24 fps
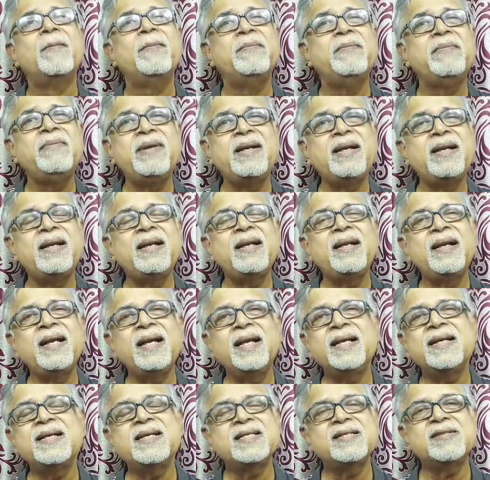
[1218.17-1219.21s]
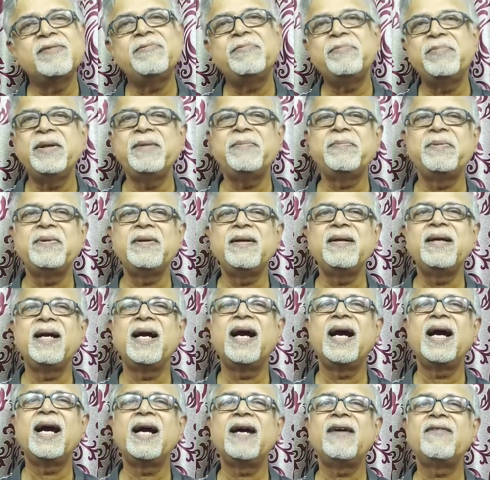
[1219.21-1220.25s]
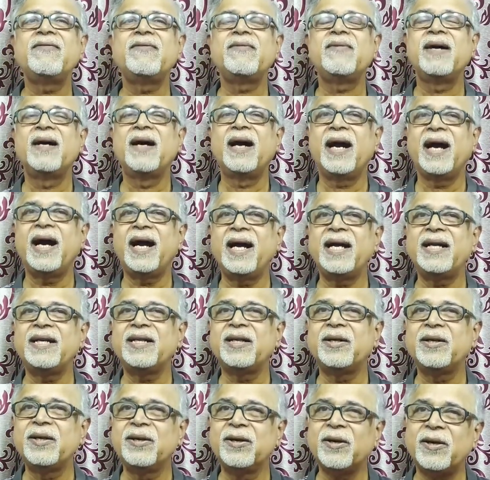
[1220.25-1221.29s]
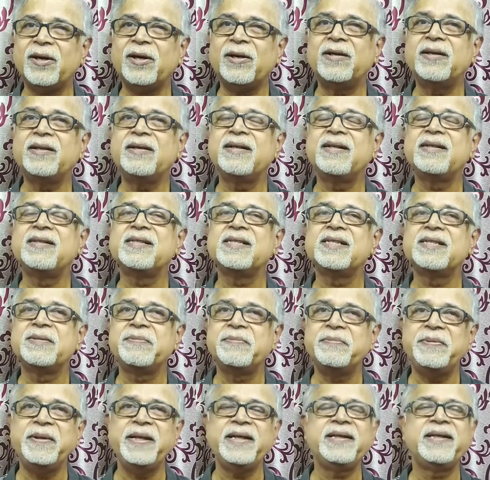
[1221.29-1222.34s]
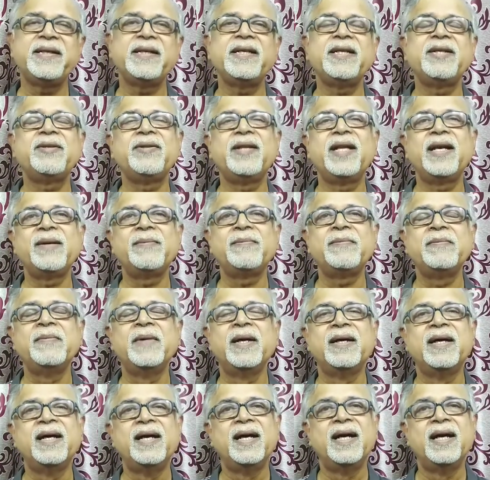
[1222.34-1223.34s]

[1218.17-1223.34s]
millions of people have had God speaking to them